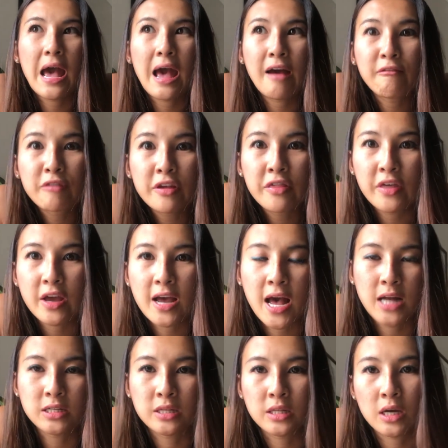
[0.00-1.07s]
everything I
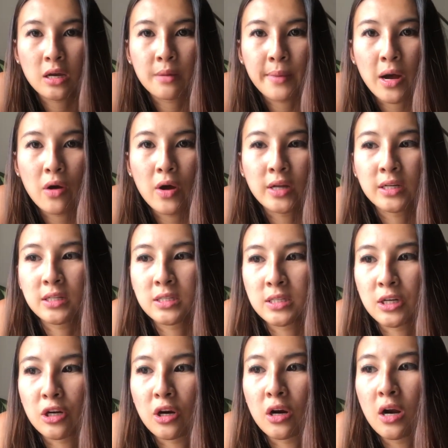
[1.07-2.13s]
had to think about and
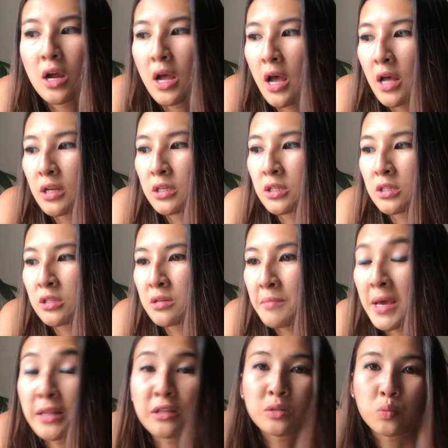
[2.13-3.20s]
consider to
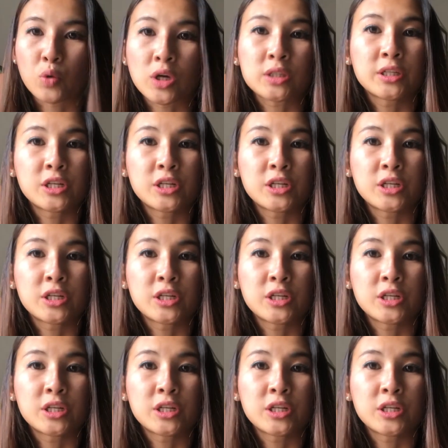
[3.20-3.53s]
make this work